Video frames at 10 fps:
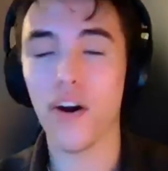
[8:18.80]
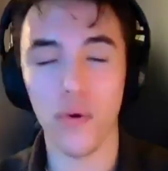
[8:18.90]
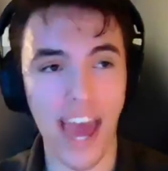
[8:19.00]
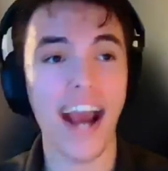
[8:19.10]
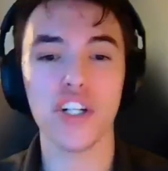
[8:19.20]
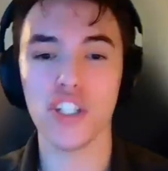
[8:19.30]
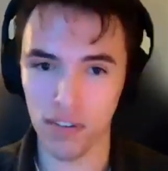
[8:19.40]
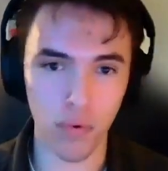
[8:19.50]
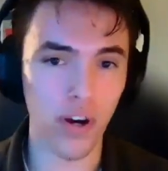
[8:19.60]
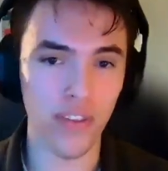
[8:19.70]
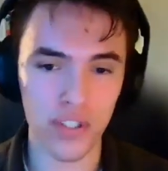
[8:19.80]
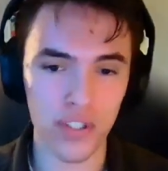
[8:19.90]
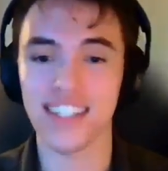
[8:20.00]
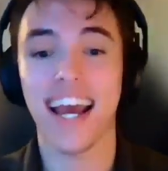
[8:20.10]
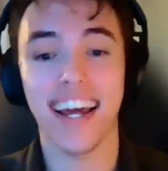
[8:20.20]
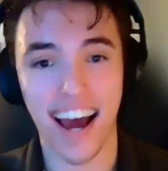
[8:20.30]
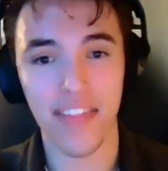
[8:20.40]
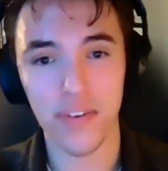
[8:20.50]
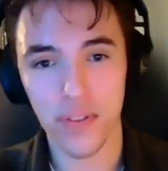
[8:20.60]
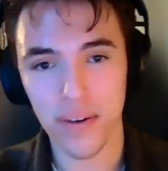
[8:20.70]
How do we actually avoid those things and
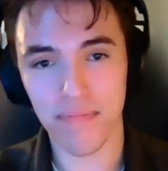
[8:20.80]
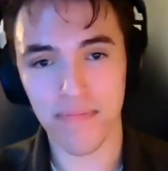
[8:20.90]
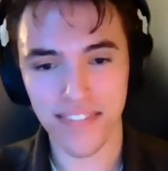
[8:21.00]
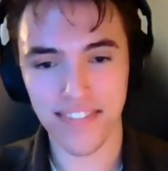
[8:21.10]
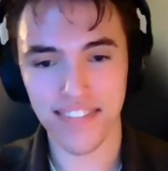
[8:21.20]
not do them?